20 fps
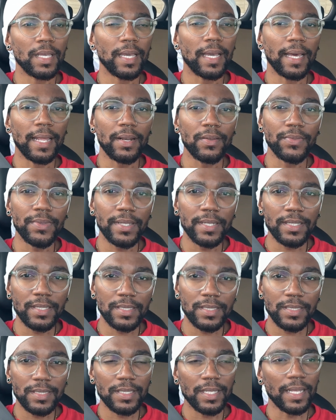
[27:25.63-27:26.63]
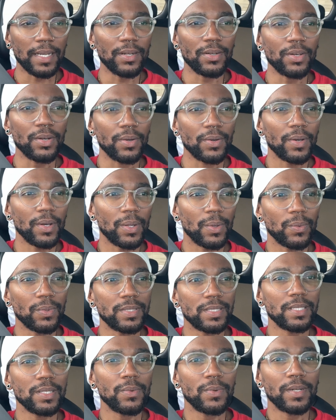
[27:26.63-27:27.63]
Yeah, I don't know. We'll
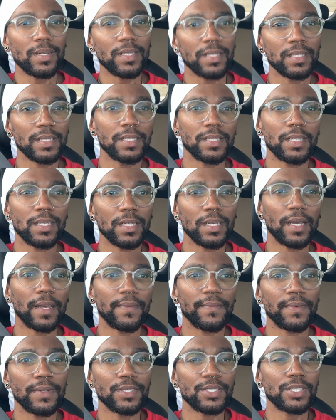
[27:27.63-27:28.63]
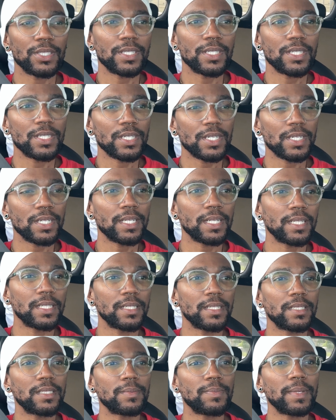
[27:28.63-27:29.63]
see where the adventure and journey
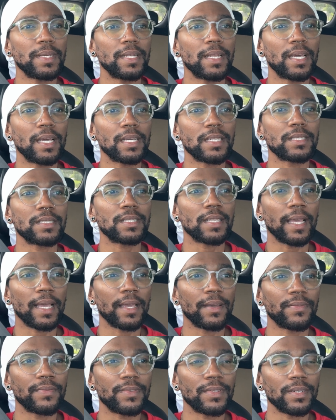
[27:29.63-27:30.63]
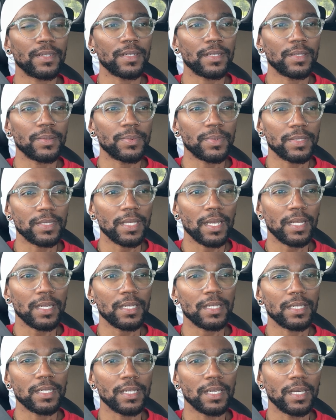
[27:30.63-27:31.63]
leads me next after the
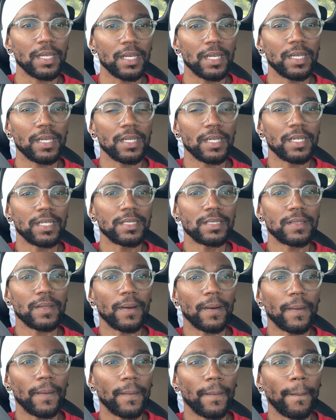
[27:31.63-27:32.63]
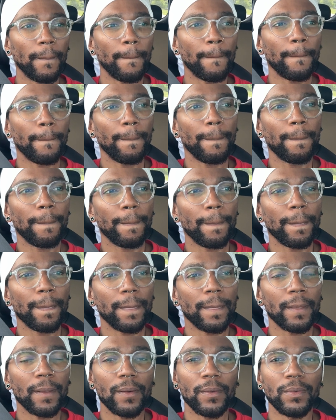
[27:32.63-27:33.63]
Botanica. So
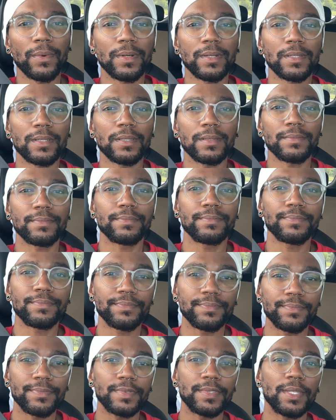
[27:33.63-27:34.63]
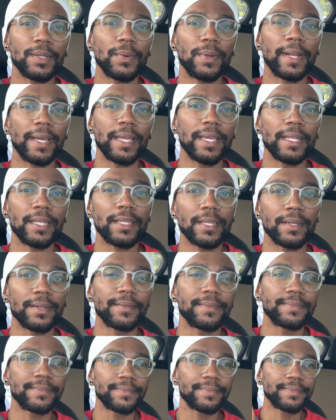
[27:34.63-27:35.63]
we'll see when I get there.
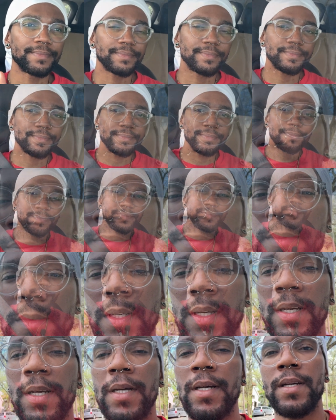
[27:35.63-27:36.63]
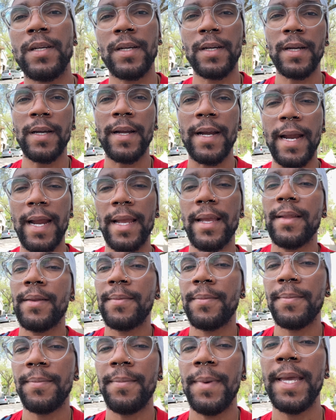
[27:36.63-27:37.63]
All right,
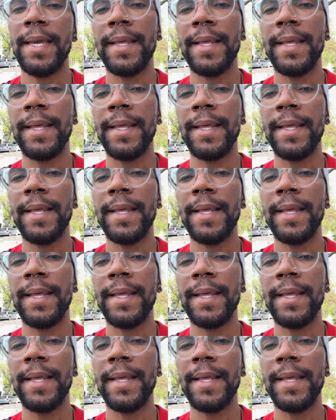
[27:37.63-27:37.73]
made it.